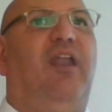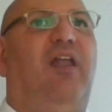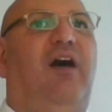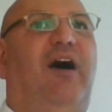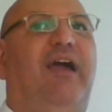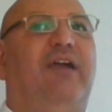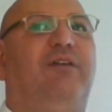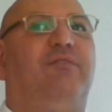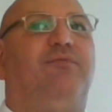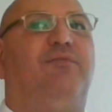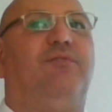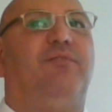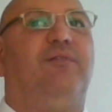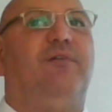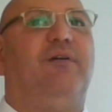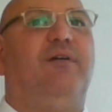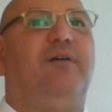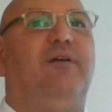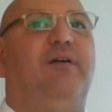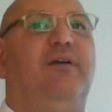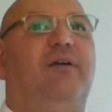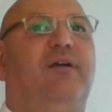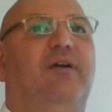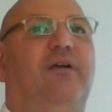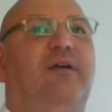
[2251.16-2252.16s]
life
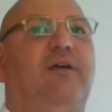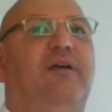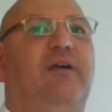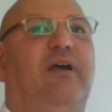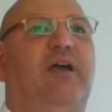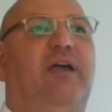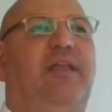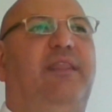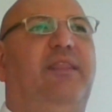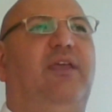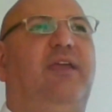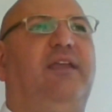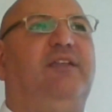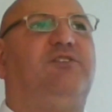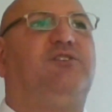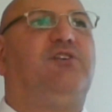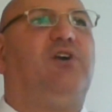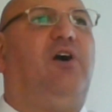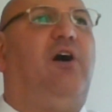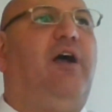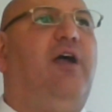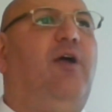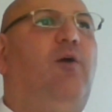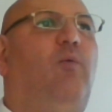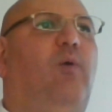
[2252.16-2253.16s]
and the
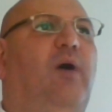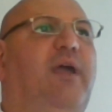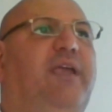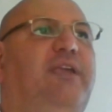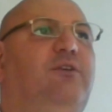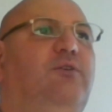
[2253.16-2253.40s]
entire way